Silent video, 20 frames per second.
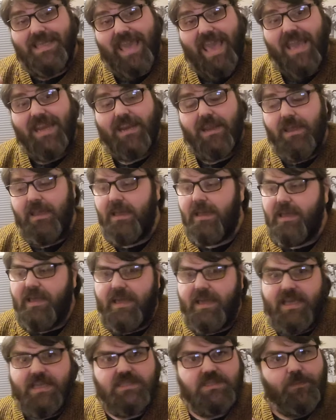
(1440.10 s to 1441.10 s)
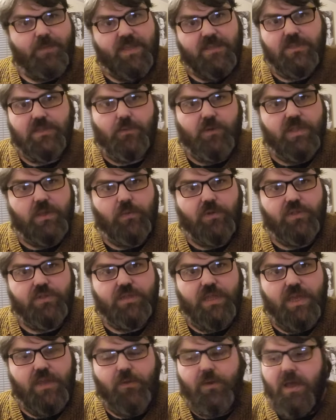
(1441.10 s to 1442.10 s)
again, is depending on what they
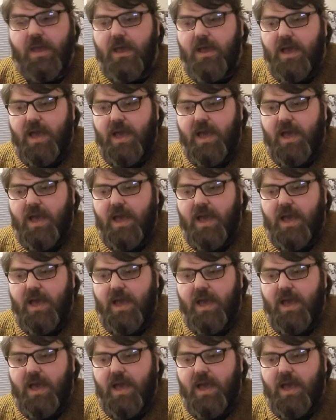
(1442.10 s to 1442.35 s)
want to do.